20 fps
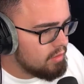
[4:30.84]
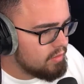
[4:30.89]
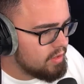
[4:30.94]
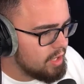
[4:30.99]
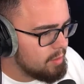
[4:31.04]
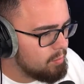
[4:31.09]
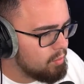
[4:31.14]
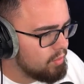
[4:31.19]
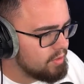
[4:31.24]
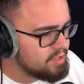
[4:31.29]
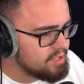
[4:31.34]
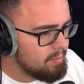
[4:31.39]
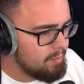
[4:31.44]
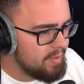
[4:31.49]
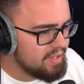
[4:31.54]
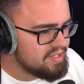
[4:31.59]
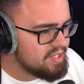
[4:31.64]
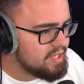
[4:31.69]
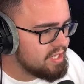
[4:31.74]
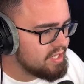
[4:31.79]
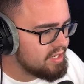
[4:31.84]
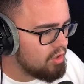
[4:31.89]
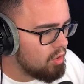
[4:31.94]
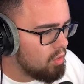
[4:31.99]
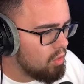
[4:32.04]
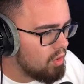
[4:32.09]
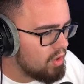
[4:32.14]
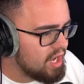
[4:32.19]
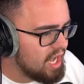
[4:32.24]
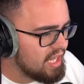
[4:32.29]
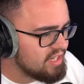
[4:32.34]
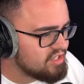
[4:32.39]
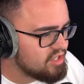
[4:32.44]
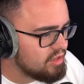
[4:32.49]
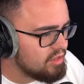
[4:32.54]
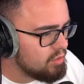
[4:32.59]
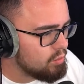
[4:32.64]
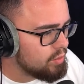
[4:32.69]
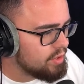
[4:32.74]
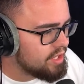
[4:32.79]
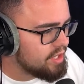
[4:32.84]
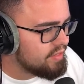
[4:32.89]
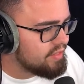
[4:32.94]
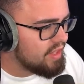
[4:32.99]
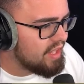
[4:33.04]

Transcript: Okay, boys, I'm about to get all kinds of loot and get